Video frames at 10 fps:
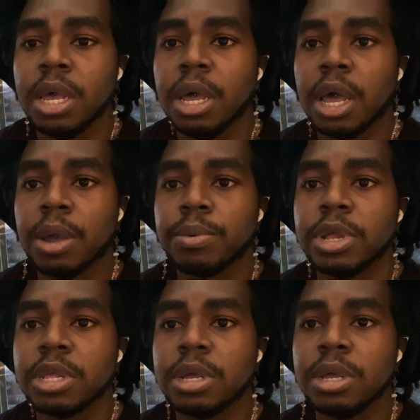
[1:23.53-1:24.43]
I
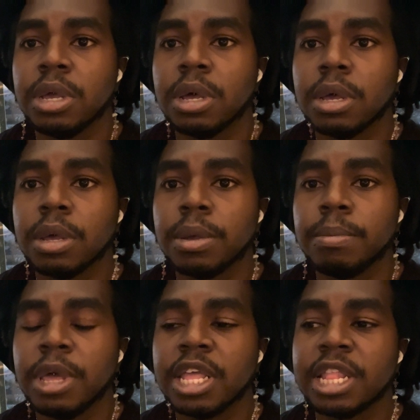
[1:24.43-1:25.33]
really,
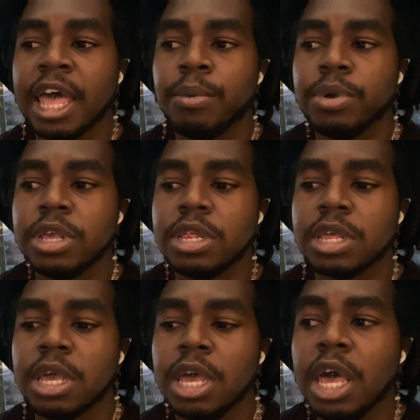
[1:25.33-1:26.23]
and that was,